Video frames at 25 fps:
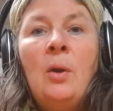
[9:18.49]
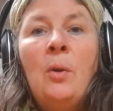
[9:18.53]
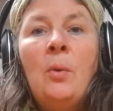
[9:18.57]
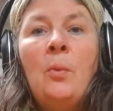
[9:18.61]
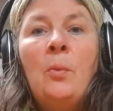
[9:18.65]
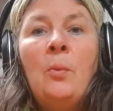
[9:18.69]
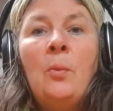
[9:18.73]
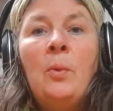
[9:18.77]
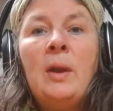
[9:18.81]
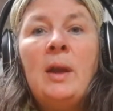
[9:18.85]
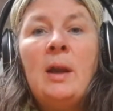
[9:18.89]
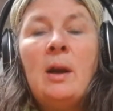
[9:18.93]

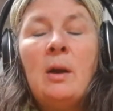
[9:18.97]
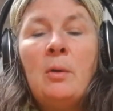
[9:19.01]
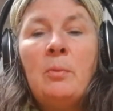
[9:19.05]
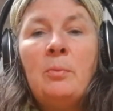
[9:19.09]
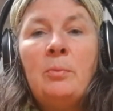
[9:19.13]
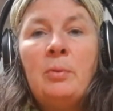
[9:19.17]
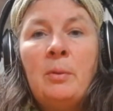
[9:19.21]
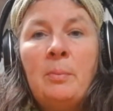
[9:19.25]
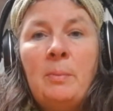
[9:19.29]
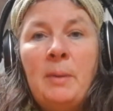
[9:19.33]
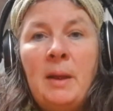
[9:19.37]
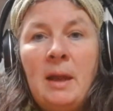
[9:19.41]
We are
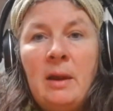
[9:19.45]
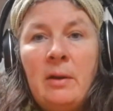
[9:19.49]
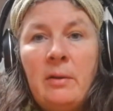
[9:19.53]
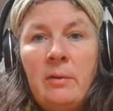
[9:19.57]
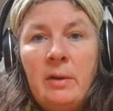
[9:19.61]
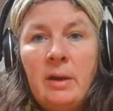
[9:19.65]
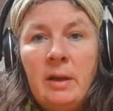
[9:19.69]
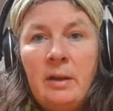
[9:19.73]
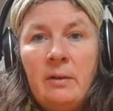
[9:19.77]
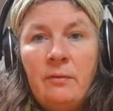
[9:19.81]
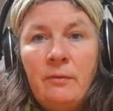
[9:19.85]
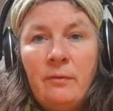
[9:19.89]

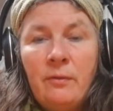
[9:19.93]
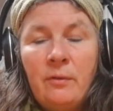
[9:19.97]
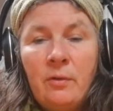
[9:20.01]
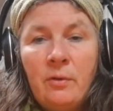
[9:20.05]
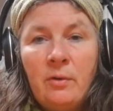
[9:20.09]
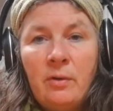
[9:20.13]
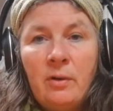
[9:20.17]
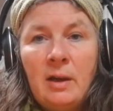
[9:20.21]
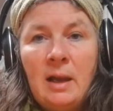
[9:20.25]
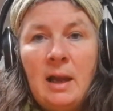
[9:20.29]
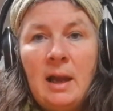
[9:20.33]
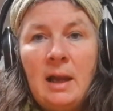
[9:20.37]
preparing
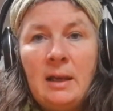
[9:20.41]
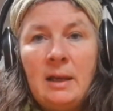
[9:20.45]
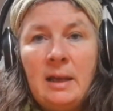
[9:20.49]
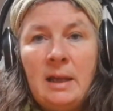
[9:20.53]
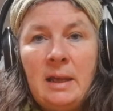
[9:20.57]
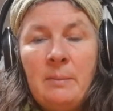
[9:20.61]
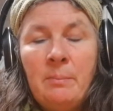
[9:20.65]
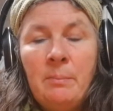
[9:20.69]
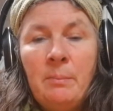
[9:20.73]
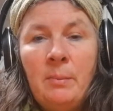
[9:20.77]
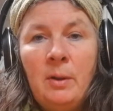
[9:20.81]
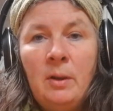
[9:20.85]
for, at
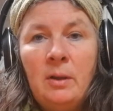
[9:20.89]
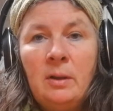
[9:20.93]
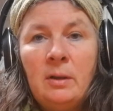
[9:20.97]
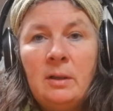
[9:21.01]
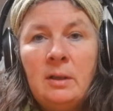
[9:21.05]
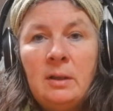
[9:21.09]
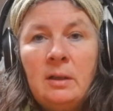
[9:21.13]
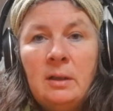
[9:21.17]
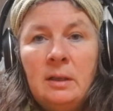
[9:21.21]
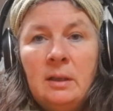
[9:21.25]
Imbolc,